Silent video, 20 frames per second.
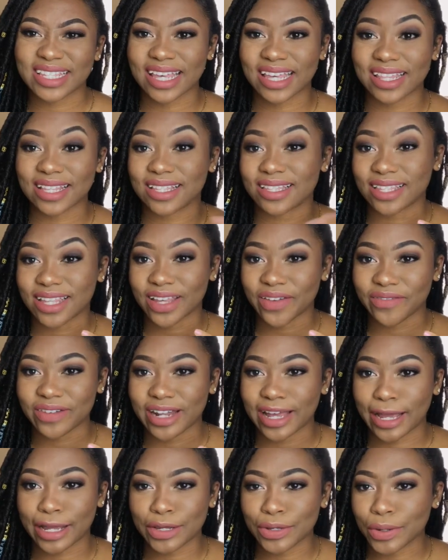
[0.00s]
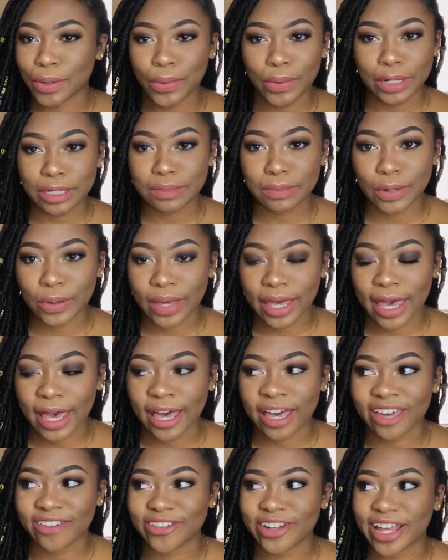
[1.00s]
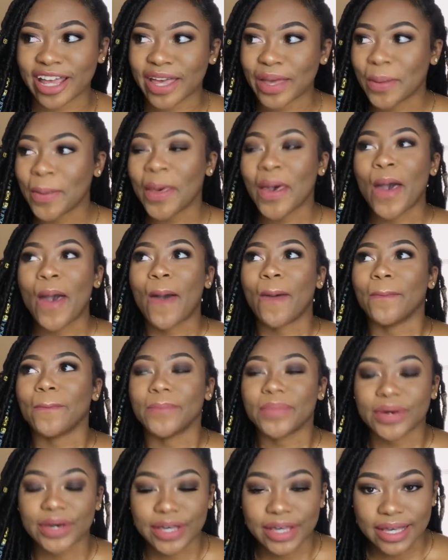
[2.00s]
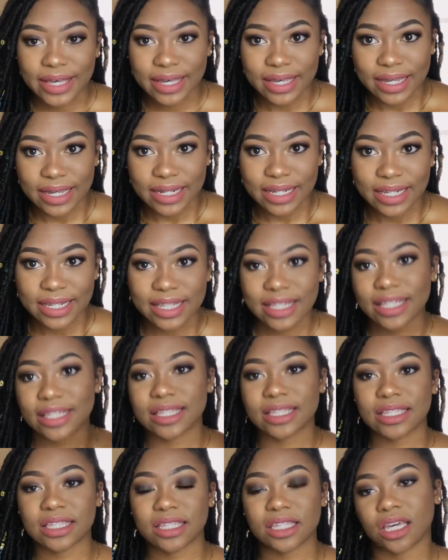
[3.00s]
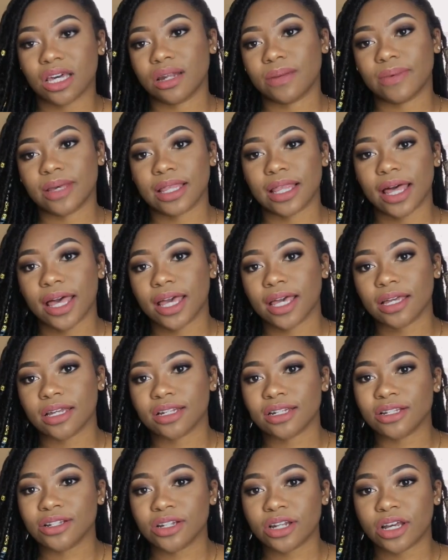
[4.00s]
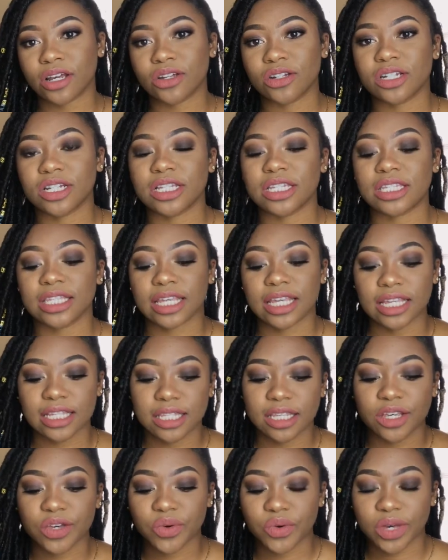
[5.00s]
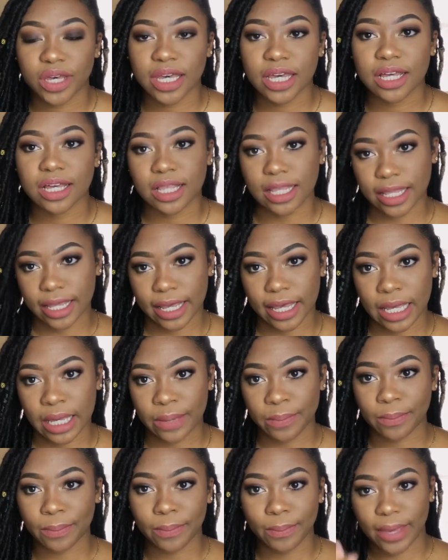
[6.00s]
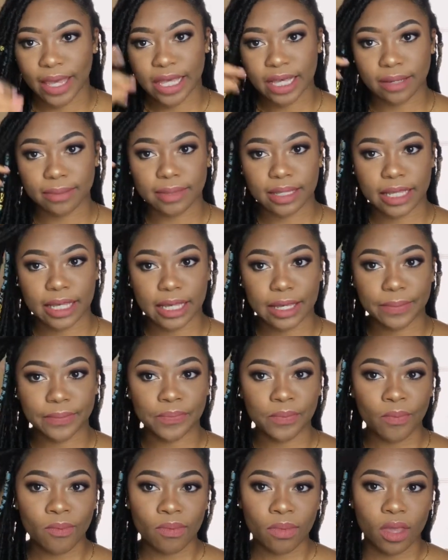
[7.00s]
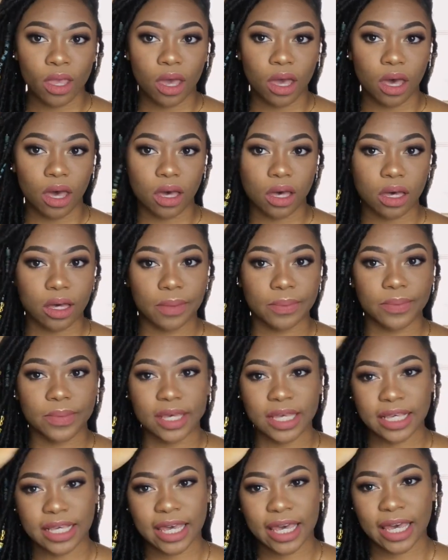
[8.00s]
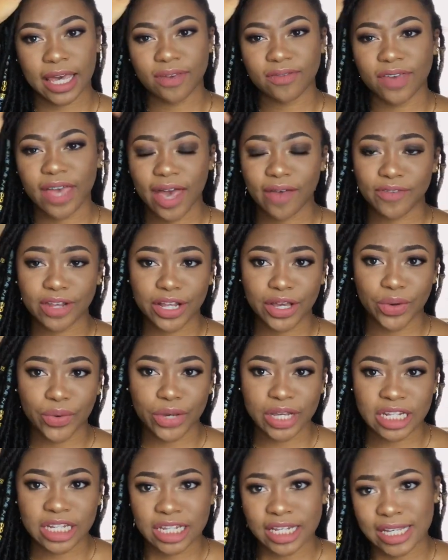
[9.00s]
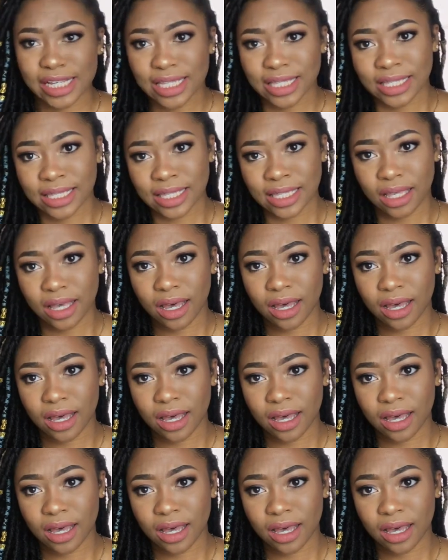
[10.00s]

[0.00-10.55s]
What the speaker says: say this is everyday, you don't wear smoky eye every day, but this is gonna be like, you know, just easy, quick glam, makeup glam. Yeah, if you have any questions,